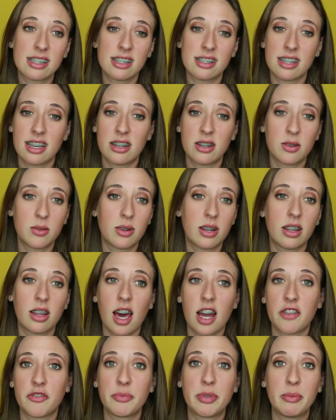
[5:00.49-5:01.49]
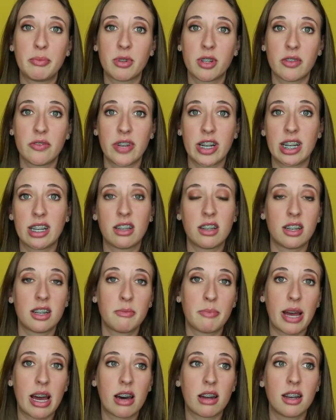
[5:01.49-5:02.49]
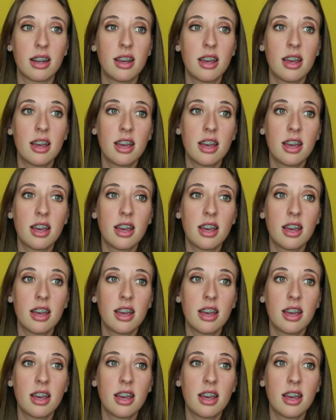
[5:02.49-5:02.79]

because I know a lot of people are very good about